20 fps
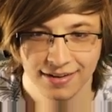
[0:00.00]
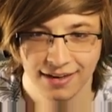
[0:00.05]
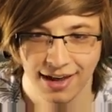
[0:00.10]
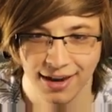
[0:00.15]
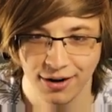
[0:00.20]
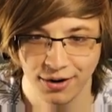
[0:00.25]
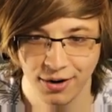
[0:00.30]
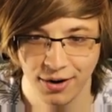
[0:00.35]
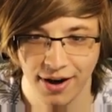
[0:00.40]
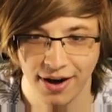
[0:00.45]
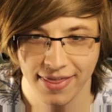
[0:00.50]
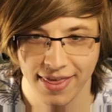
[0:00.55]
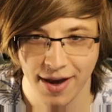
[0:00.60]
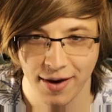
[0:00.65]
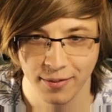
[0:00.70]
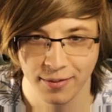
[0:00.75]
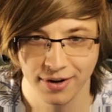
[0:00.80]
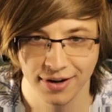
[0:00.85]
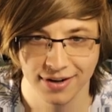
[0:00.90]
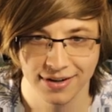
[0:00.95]
I don't know how
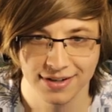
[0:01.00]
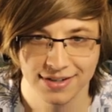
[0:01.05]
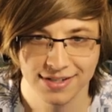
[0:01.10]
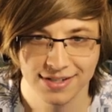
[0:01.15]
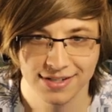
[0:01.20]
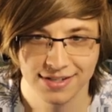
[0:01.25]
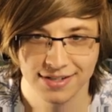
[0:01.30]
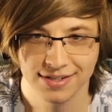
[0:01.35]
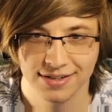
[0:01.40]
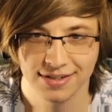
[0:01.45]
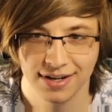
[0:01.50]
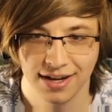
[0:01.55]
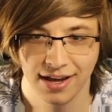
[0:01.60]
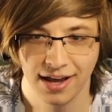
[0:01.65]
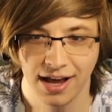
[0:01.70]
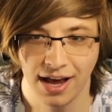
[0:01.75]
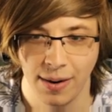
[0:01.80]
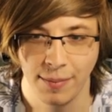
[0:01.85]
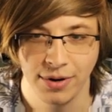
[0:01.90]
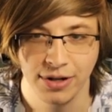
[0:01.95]
that works.
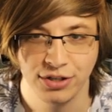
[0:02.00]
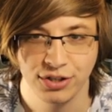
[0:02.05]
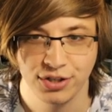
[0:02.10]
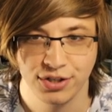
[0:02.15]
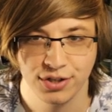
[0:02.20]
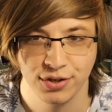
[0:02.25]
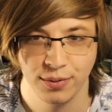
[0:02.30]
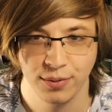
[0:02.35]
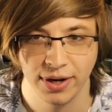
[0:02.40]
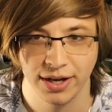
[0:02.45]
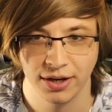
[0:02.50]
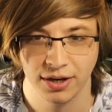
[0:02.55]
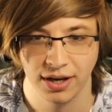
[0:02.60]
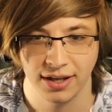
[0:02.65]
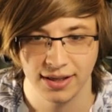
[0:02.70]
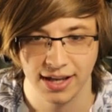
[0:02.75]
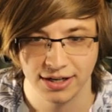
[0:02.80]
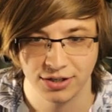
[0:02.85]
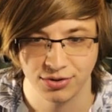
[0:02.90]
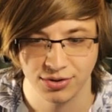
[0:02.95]
I'm gonna just do
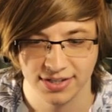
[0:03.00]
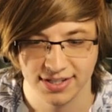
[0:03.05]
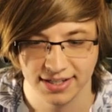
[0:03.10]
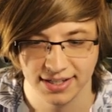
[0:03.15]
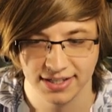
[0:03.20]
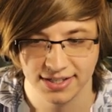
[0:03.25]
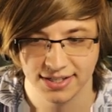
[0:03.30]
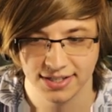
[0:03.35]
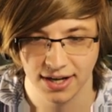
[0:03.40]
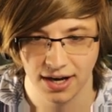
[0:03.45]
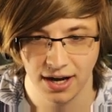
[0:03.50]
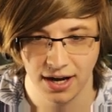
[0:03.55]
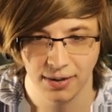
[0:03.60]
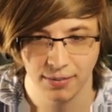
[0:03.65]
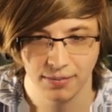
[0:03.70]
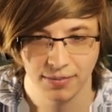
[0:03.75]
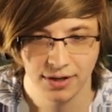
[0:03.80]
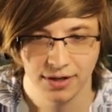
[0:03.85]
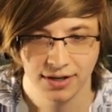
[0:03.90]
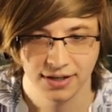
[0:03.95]
electricity stomp,
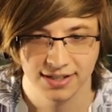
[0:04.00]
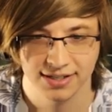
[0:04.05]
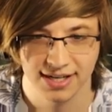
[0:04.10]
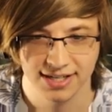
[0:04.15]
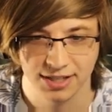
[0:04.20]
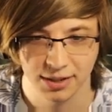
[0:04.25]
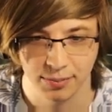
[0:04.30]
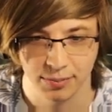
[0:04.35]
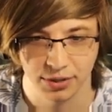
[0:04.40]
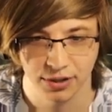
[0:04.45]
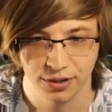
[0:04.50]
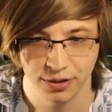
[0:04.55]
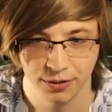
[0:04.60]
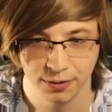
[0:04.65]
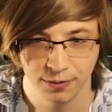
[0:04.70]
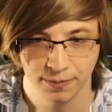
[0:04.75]
because that's a blue.